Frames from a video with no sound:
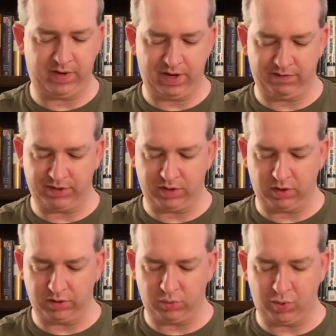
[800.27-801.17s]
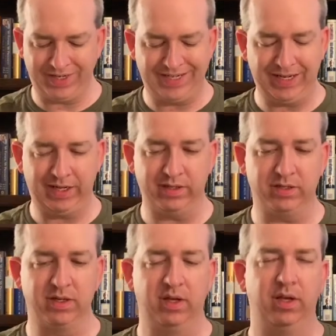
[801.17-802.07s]
It's called 20 Days,
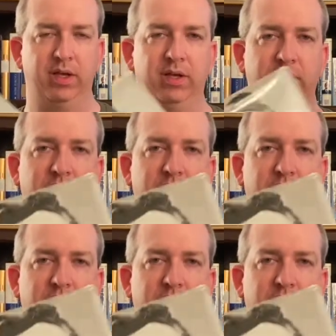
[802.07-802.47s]
and it is the